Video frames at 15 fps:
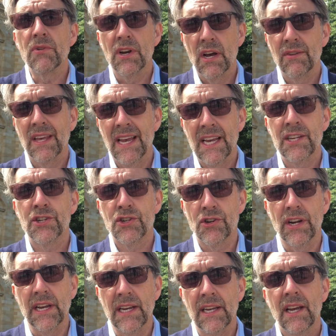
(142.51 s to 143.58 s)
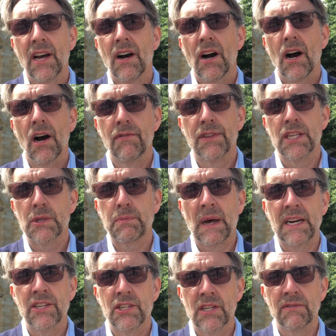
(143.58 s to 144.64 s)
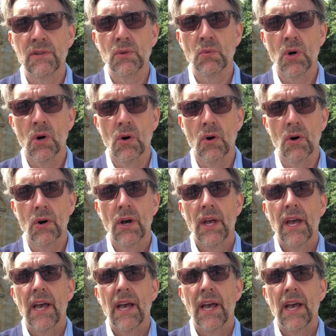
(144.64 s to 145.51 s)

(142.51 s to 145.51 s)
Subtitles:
know the history of the Spanish Civil War,